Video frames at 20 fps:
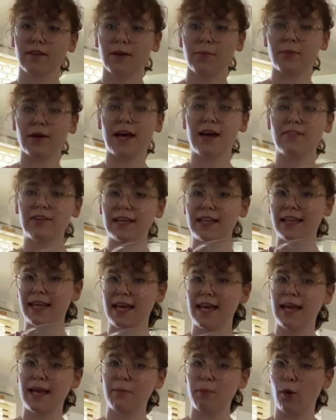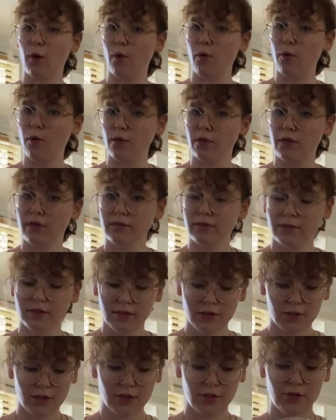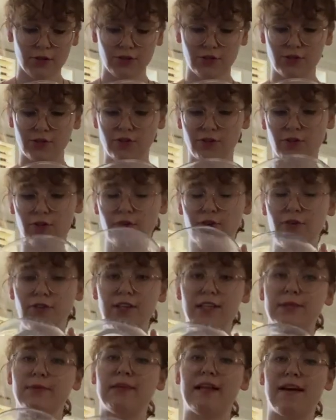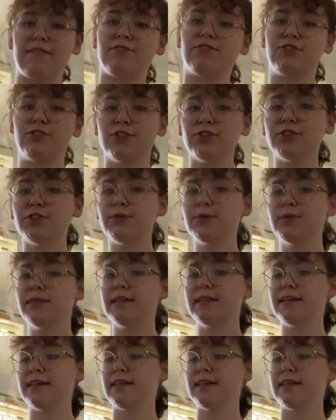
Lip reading: but I have a clear bowl. So this will have to do.